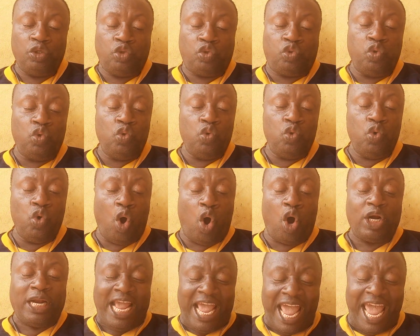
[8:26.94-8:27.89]
to
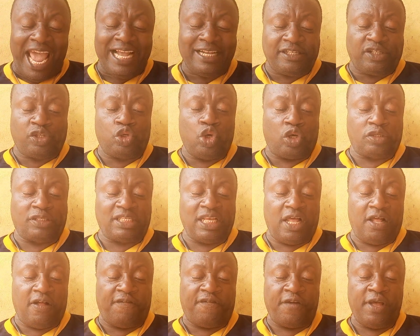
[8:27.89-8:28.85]
unhex
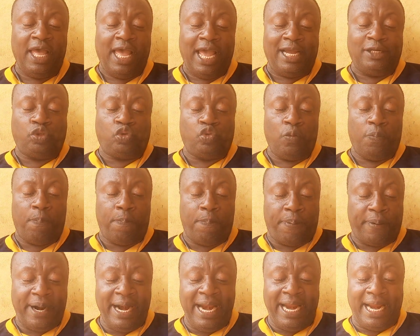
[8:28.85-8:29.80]
yourself, and to
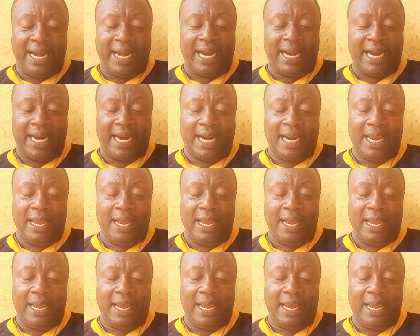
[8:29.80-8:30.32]
bring